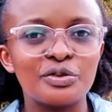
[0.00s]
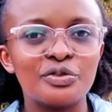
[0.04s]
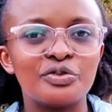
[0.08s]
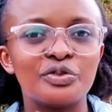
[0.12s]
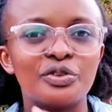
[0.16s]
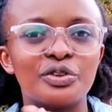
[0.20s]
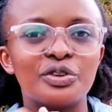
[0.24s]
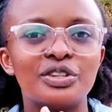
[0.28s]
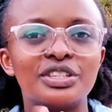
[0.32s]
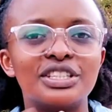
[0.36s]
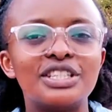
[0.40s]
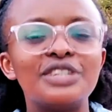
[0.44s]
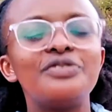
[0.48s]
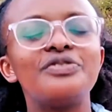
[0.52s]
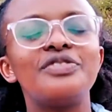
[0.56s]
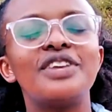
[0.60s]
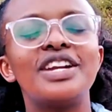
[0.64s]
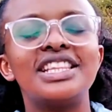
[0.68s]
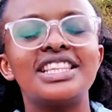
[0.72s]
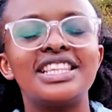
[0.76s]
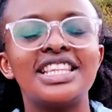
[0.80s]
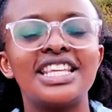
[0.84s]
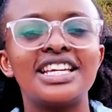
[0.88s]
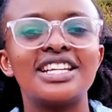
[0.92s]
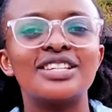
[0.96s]
for
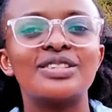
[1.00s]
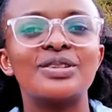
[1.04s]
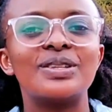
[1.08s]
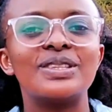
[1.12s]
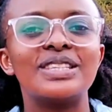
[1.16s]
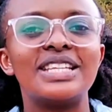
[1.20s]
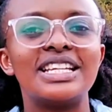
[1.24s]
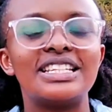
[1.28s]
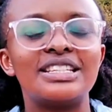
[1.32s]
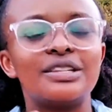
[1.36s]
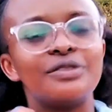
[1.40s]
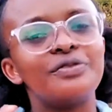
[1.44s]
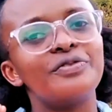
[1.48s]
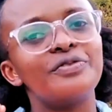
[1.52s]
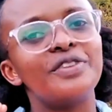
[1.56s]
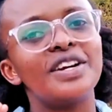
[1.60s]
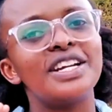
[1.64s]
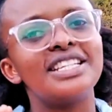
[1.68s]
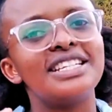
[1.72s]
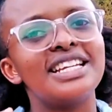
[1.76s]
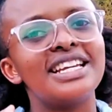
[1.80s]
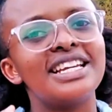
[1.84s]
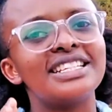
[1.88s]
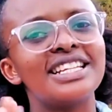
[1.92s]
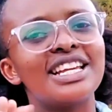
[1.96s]
different things on the
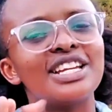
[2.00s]
different days.